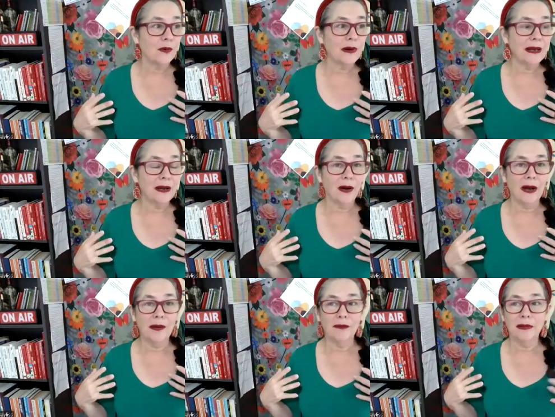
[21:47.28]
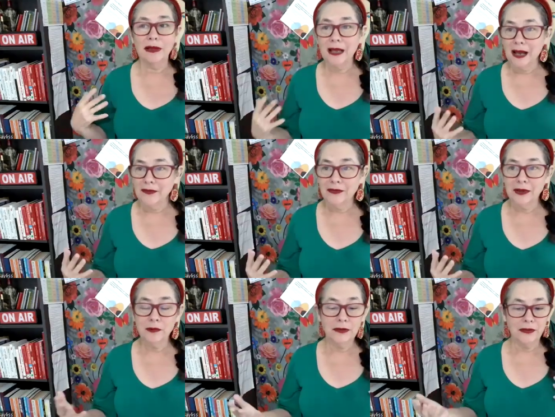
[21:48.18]
where I'm
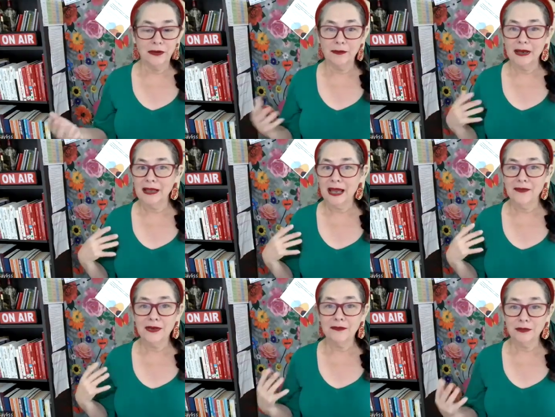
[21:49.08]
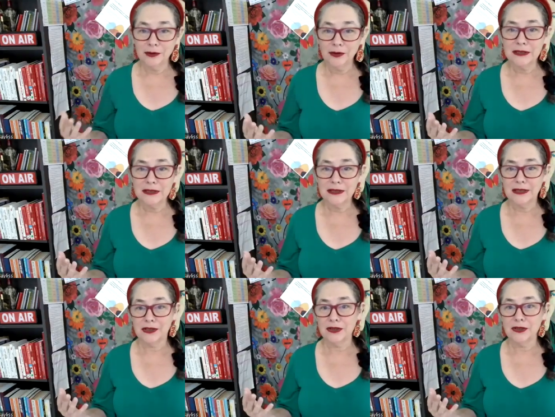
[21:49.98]
laughing with them and having full-on
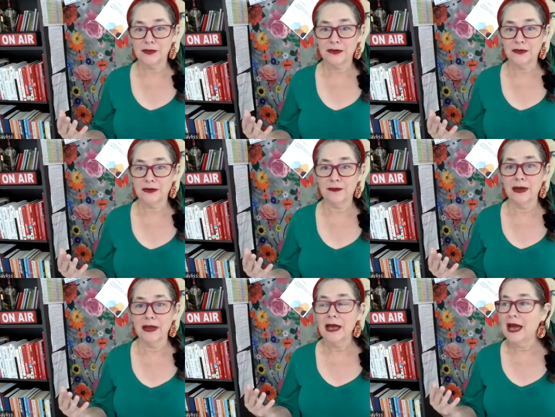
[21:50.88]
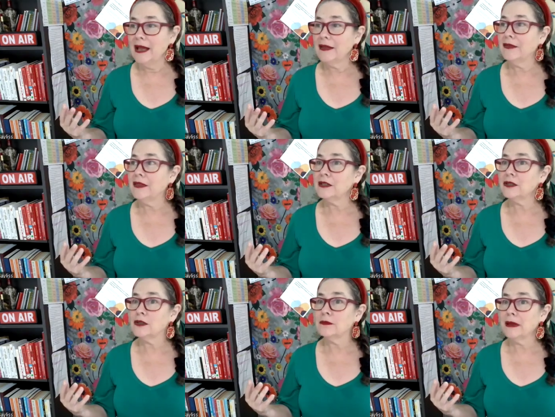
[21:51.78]
discussions with them. And these
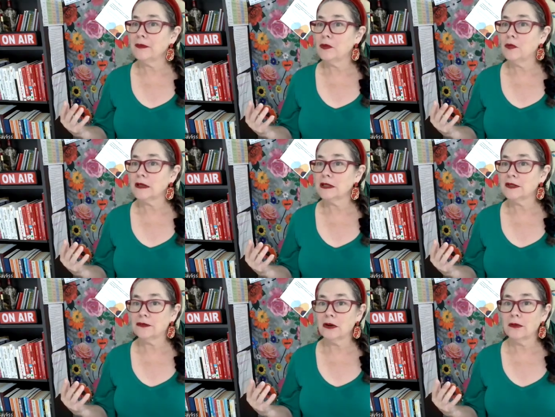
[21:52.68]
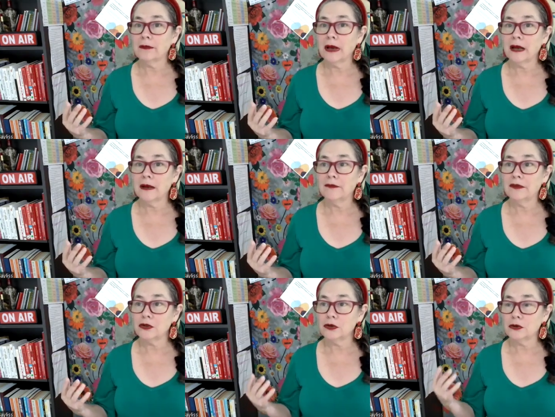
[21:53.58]
two people, one is from
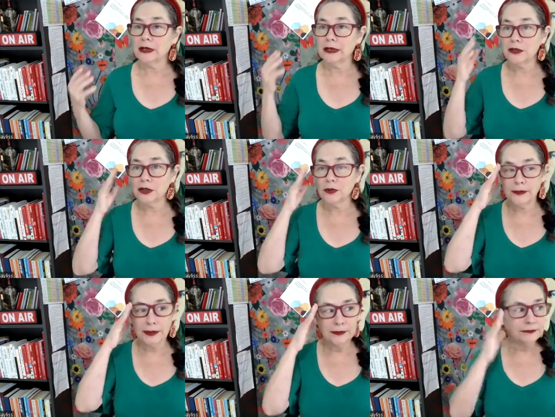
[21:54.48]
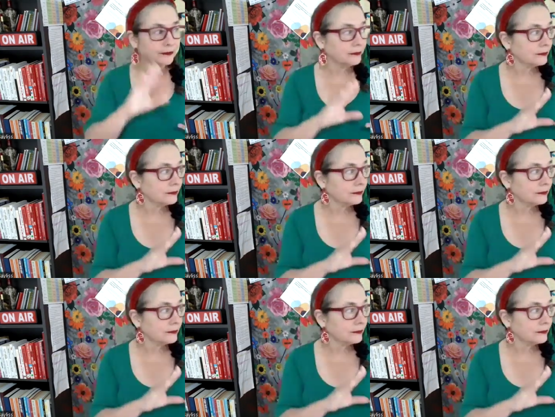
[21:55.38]
Victoria, two women.